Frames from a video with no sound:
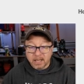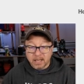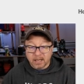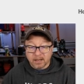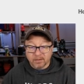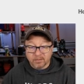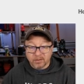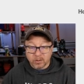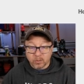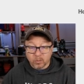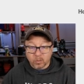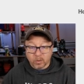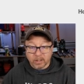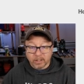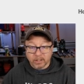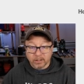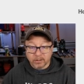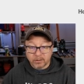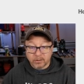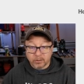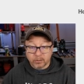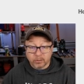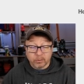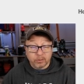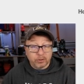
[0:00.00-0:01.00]
If you wanted
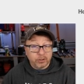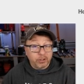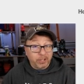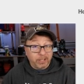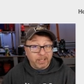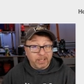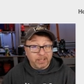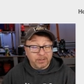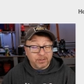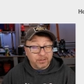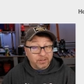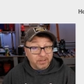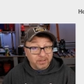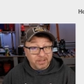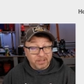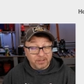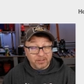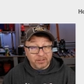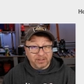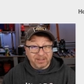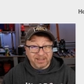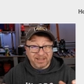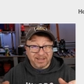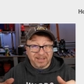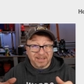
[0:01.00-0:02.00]
to change
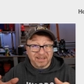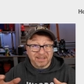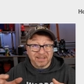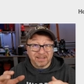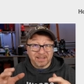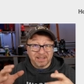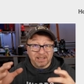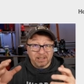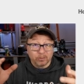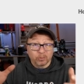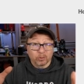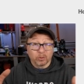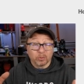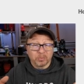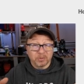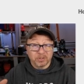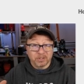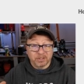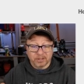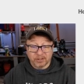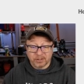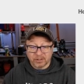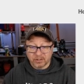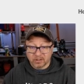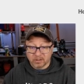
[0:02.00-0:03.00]
essentially the zero
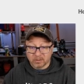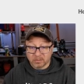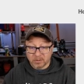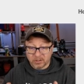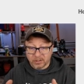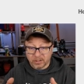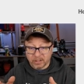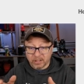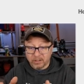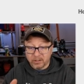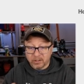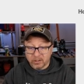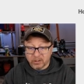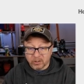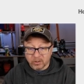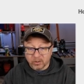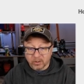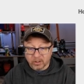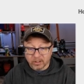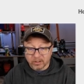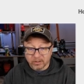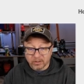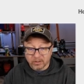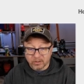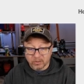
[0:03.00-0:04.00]
position of the machine, you
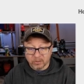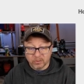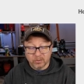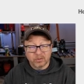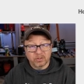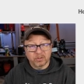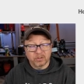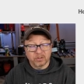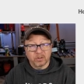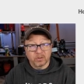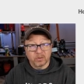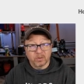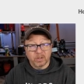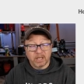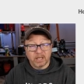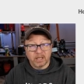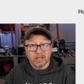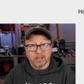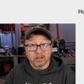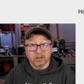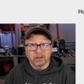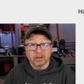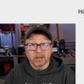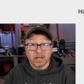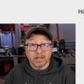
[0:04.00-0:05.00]
can do so here
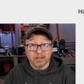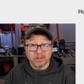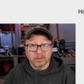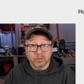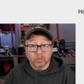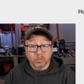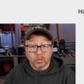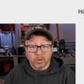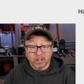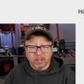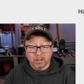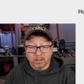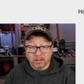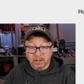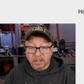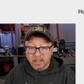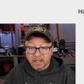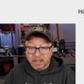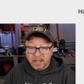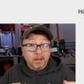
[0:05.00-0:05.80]
here as well.